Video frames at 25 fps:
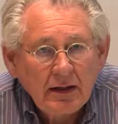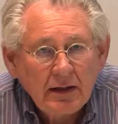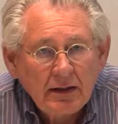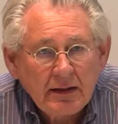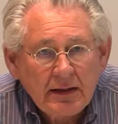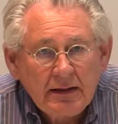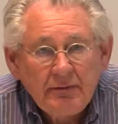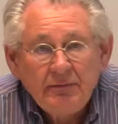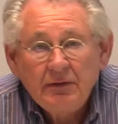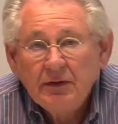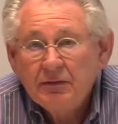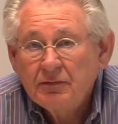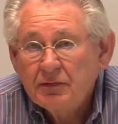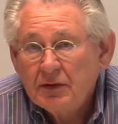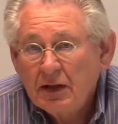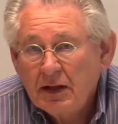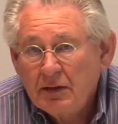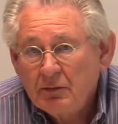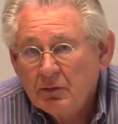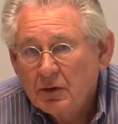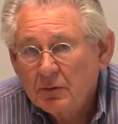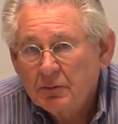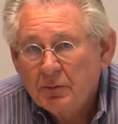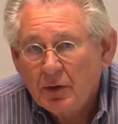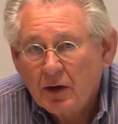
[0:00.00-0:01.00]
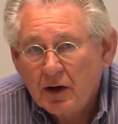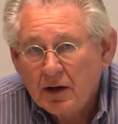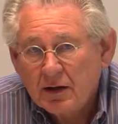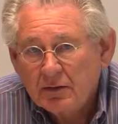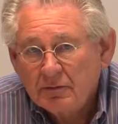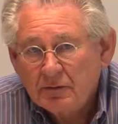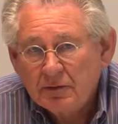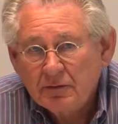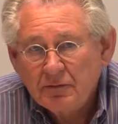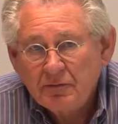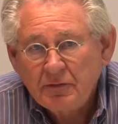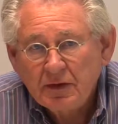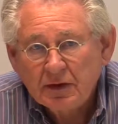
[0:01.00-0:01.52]
even if they were part
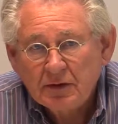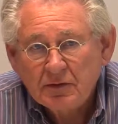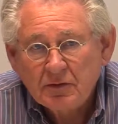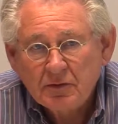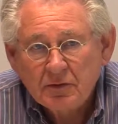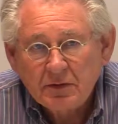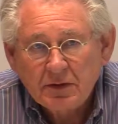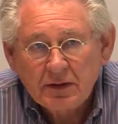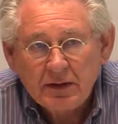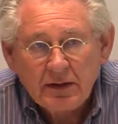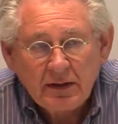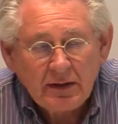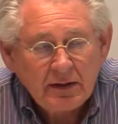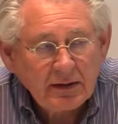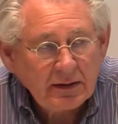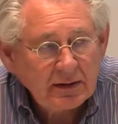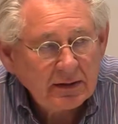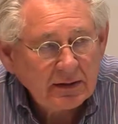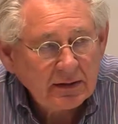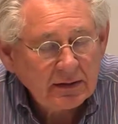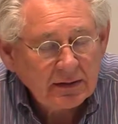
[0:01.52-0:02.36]
of the victory,